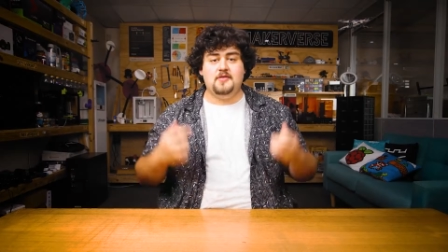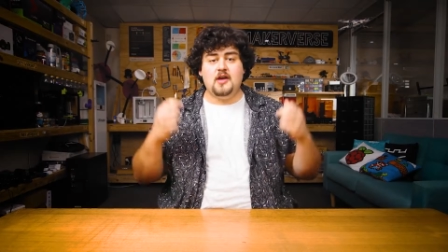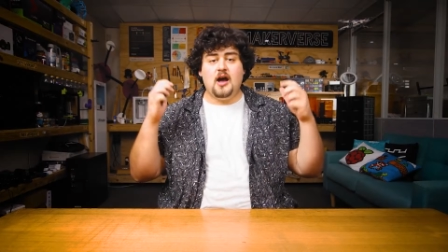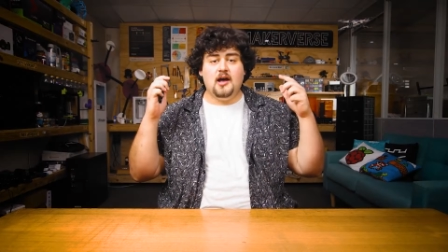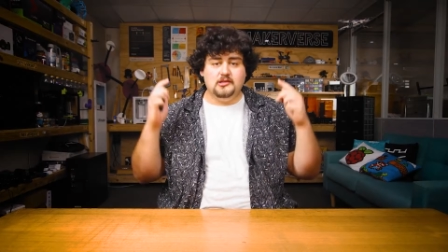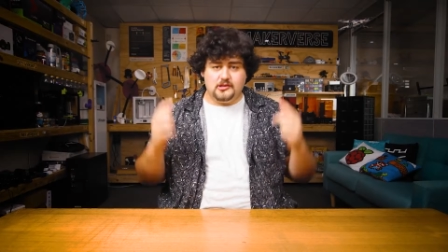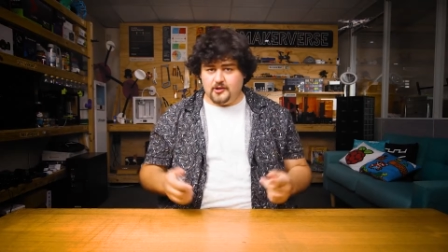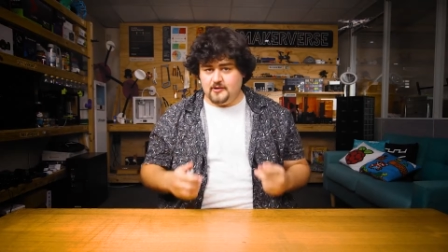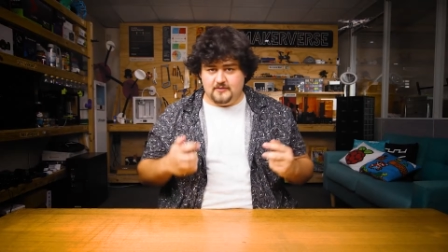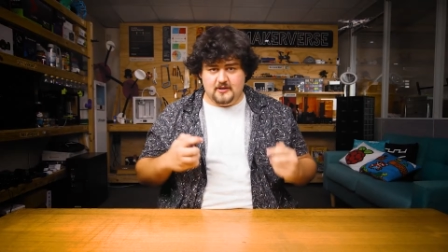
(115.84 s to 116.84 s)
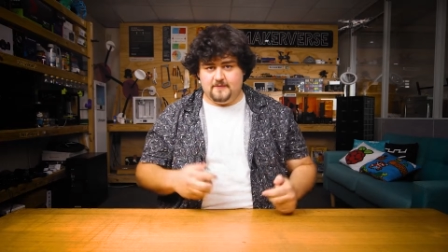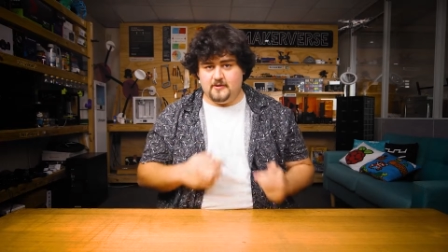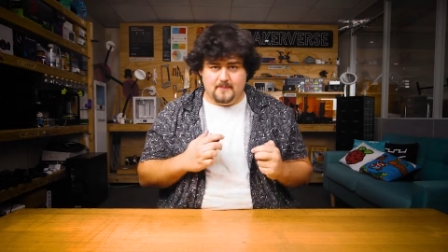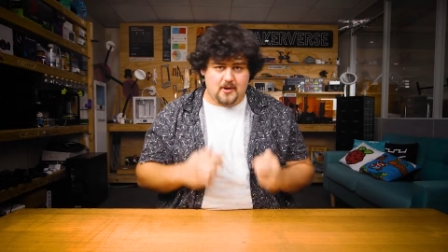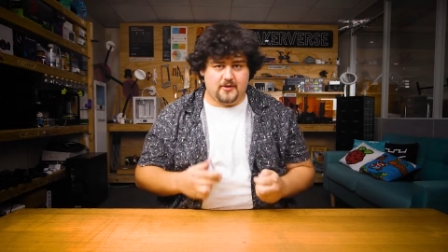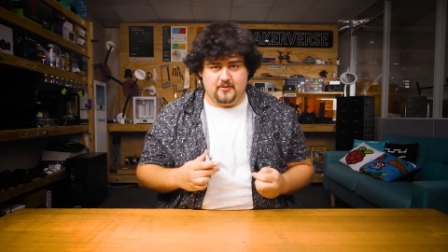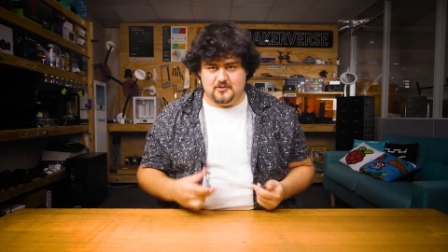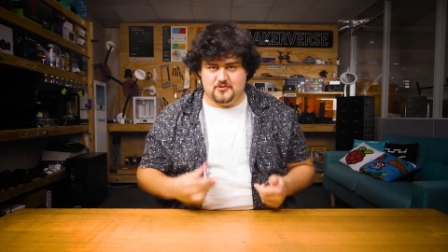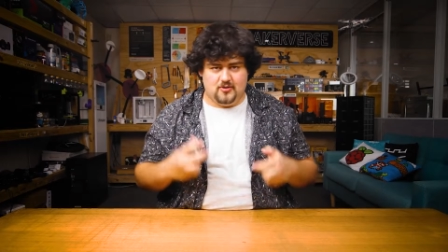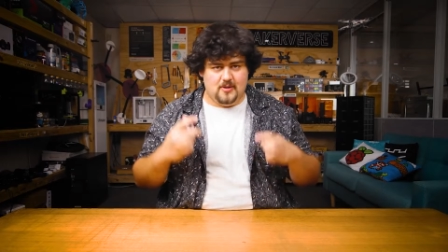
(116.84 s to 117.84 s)
Now there are a lot of different
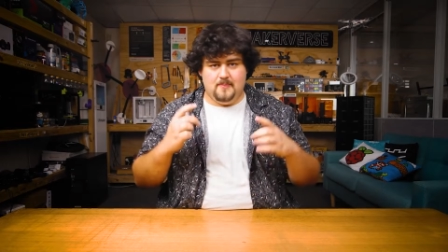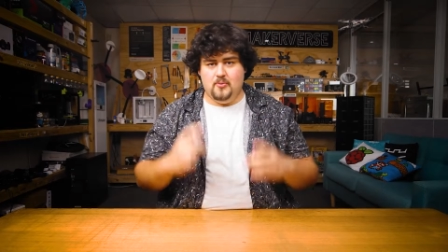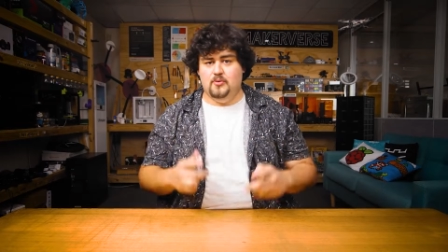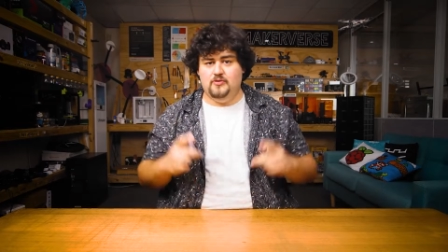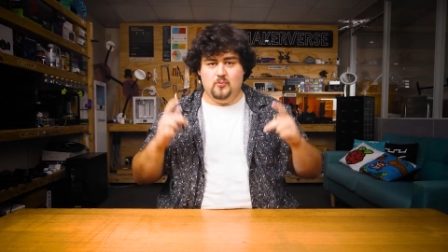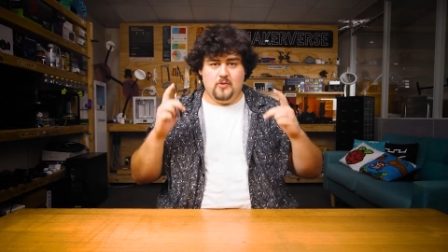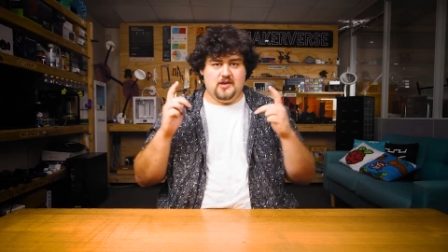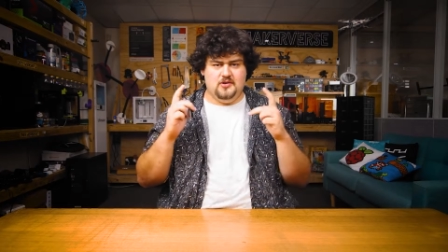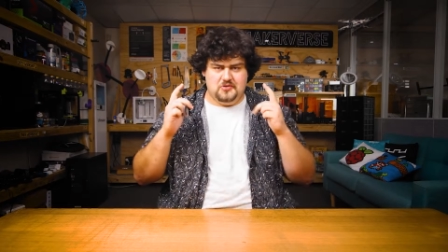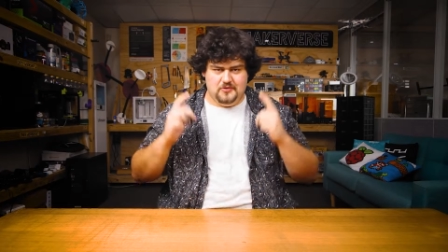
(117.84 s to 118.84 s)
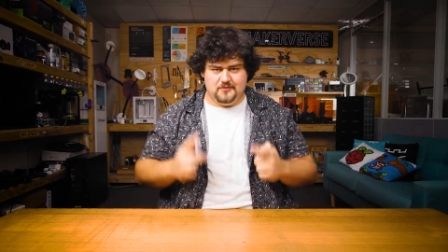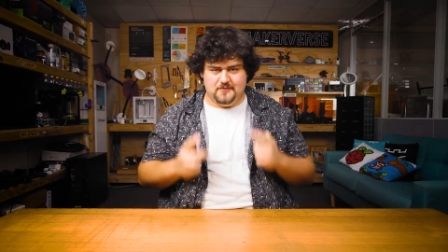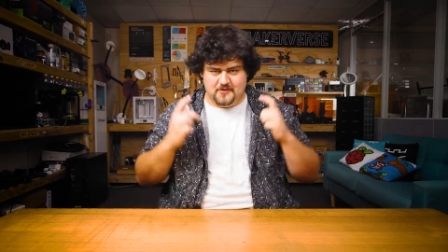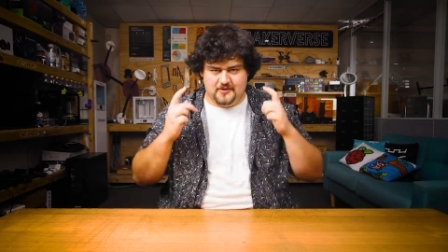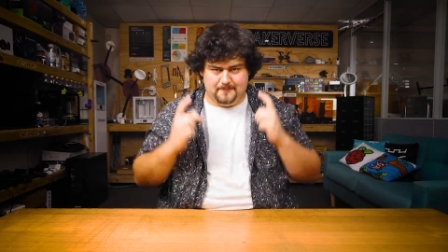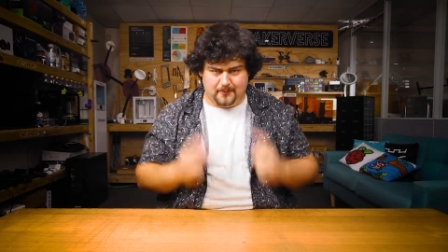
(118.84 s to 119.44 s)
microcontroller boards we could use for this